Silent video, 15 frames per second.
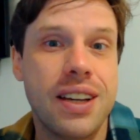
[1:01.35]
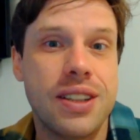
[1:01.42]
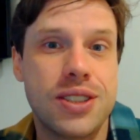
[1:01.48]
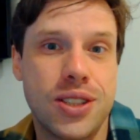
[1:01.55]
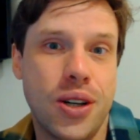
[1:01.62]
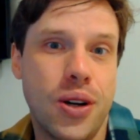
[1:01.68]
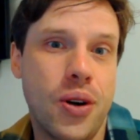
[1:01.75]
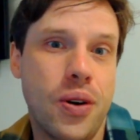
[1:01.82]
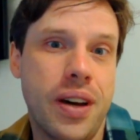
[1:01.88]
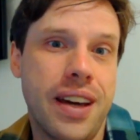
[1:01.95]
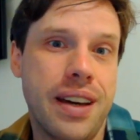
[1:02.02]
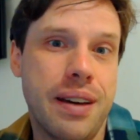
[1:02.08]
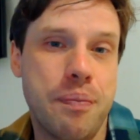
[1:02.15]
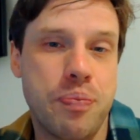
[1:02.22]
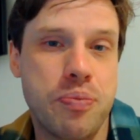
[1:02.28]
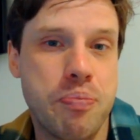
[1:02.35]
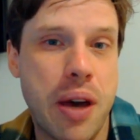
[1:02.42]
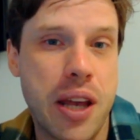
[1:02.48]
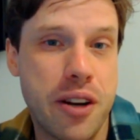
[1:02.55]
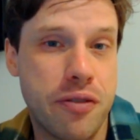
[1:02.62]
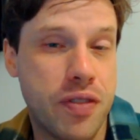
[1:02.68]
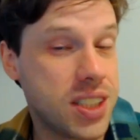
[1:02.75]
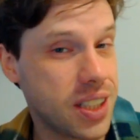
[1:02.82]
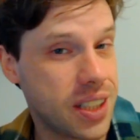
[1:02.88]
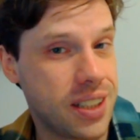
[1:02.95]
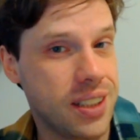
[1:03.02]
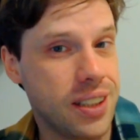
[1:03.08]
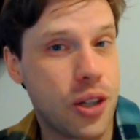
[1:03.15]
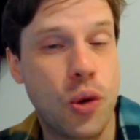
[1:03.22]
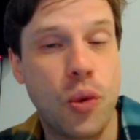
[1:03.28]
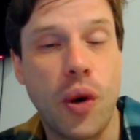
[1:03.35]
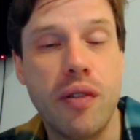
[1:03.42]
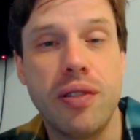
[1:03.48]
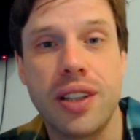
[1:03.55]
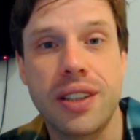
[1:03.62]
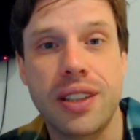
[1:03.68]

So a metaphysical equivalent